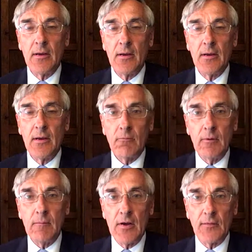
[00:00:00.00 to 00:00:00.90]
we've
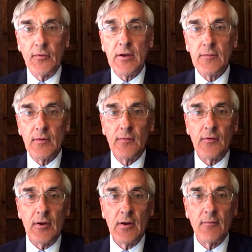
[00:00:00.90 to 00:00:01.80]
now seen this
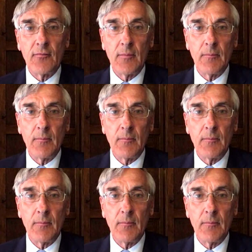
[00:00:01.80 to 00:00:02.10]
year from